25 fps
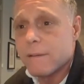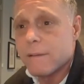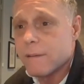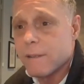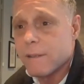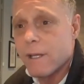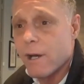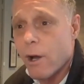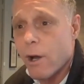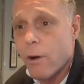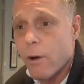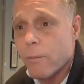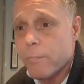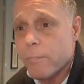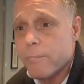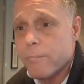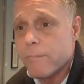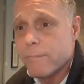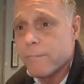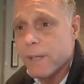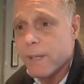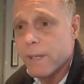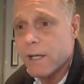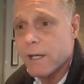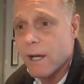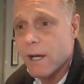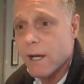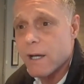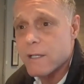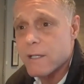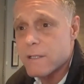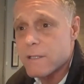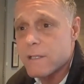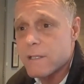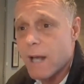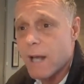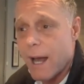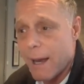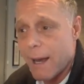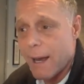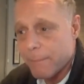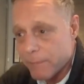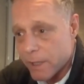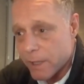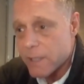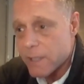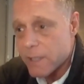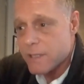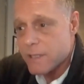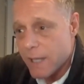you know, because I'm
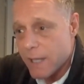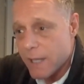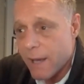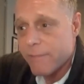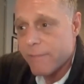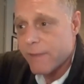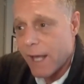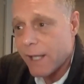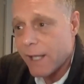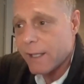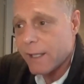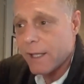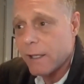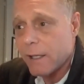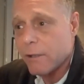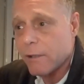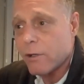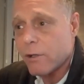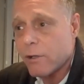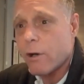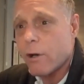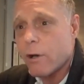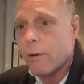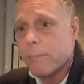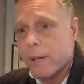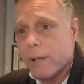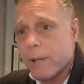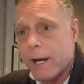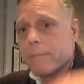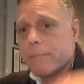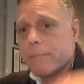going to save that little girl, but